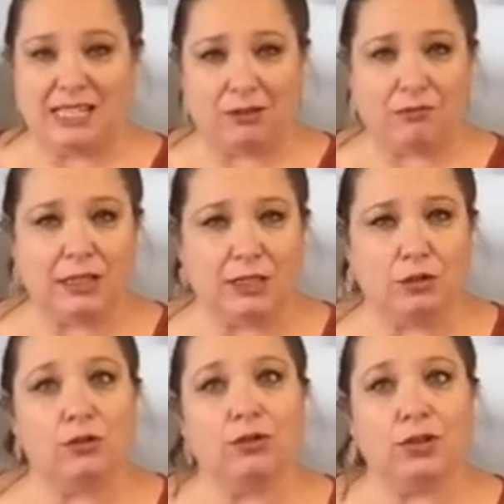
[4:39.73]
Now really
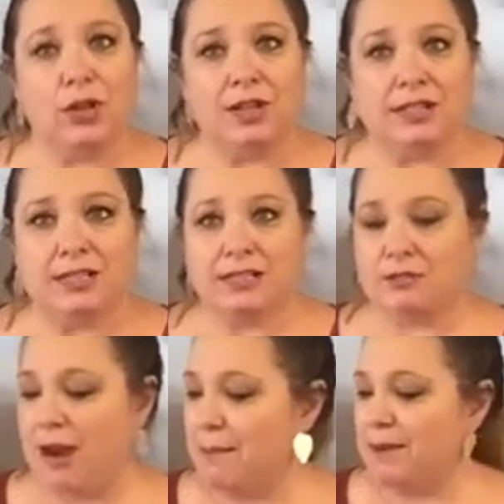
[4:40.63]
good, this is
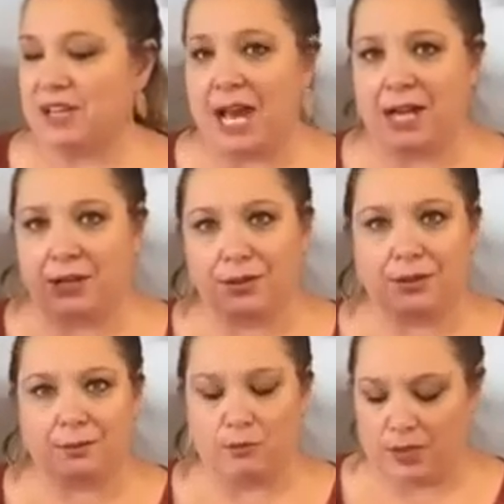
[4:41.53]
Gran Padano,
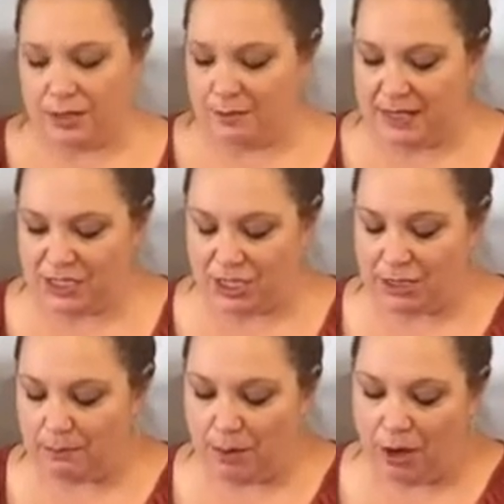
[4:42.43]
one of the best you
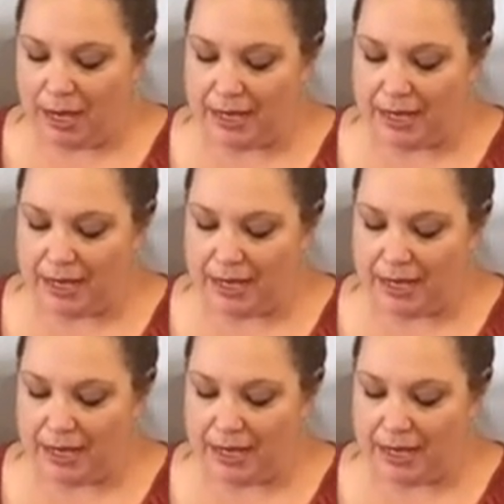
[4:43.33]
can buy.